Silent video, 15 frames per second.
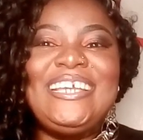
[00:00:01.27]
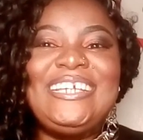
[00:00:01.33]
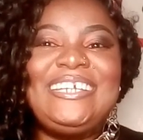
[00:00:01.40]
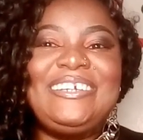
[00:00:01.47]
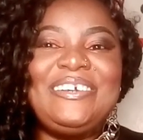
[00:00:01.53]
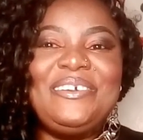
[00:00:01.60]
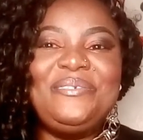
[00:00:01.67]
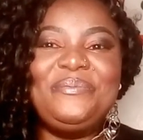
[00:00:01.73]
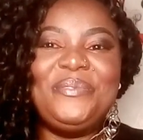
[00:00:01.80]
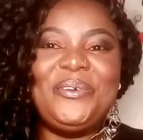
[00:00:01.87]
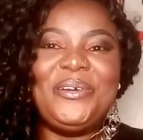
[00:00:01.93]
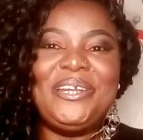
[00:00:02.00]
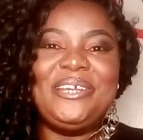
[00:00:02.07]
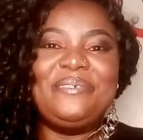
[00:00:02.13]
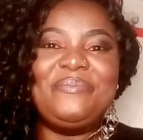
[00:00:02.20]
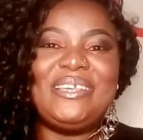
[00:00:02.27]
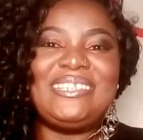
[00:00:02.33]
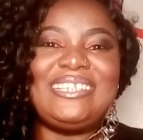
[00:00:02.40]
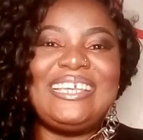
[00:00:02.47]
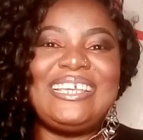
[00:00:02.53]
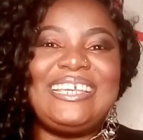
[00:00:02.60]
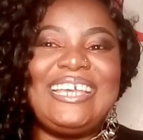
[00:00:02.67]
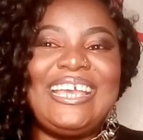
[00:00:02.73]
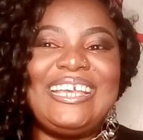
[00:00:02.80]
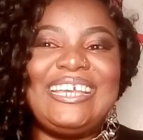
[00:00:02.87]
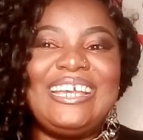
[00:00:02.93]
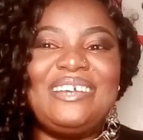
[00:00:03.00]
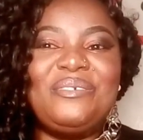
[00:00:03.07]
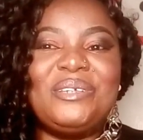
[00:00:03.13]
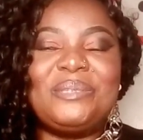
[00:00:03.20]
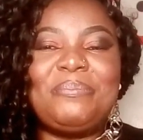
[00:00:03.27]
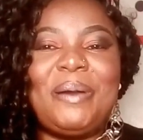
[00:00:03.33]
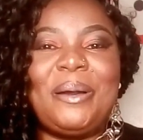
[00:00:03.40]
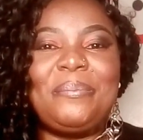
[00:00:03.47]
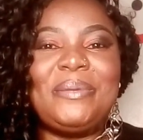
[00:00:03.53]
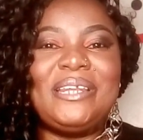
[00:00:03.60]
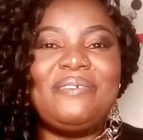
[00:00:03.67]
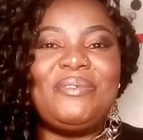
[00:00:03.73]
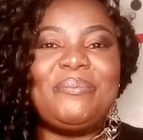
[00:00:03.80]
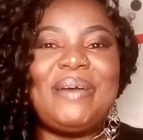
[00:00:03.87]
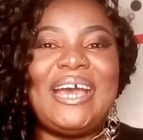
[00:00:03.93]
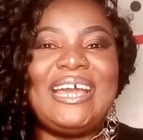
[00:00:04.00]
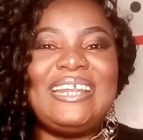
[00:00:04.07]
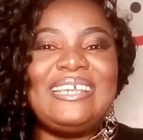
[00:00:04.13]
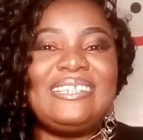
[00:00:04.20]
Good morning, Missy Gang Gang. What's popping, everybody?